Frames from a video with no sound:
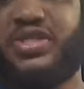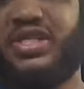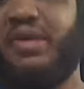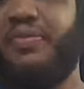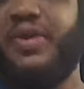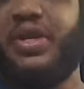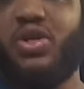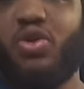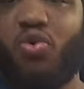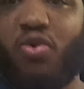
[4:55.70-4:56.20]

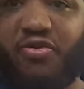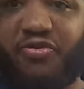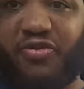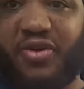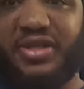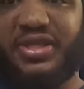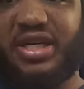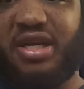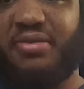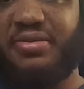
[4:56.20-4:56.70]
something new and
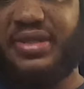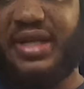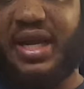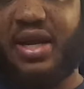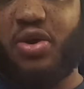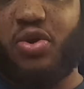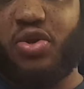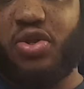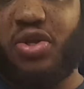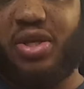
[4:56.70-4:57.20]
fresh comes
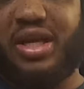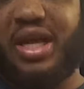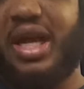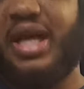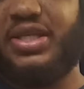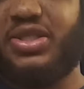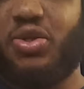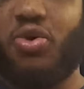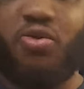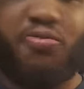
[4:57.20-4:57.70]
out, you
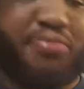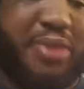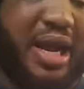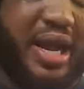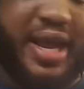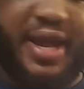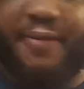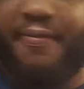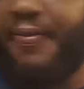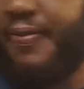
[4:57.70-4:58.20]
guys don't
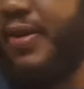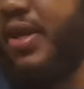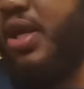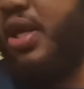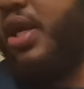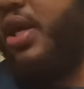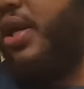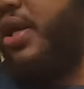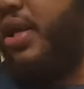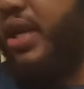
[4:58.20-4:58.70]
buy it.
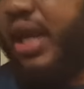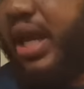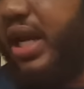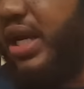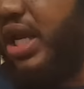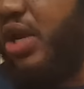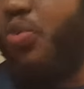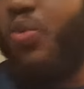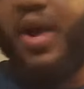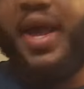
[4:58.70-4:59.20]

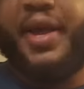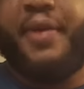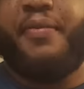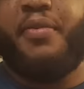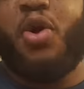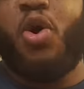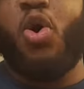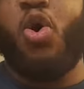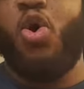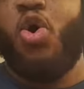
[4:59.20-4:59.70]
Anyway,
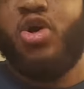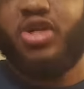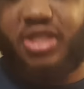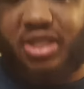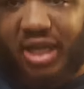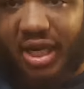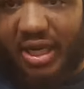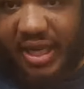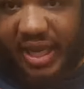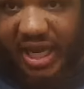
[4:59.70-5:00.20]
on to
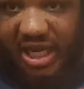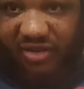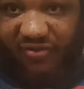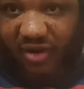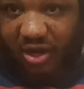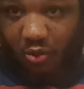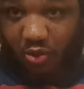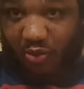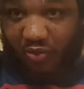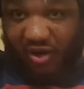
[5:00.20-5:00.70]
today's
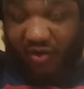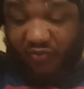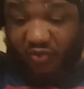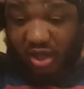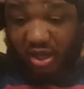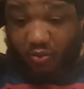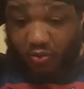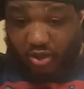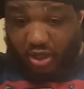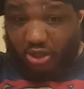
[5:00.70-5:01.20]
video. What I
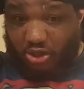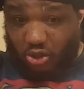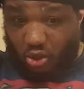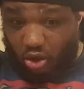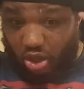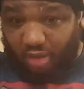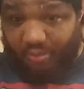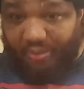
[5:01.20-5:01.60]
really want to talk